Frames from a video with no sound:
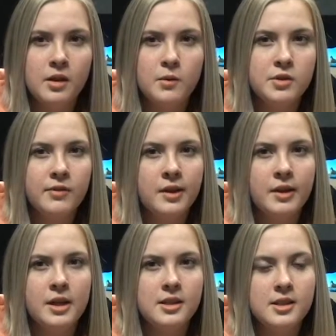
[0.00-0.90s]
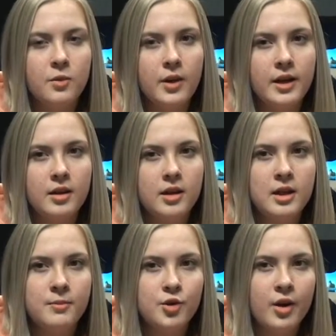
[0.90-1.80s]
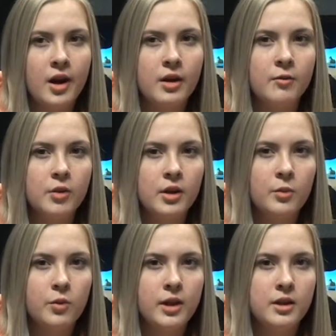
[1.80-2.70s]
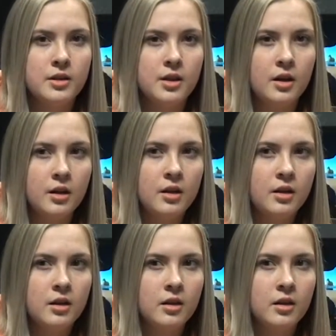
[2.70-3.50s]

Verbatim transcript: It was a very easy way to keep track of what we had done,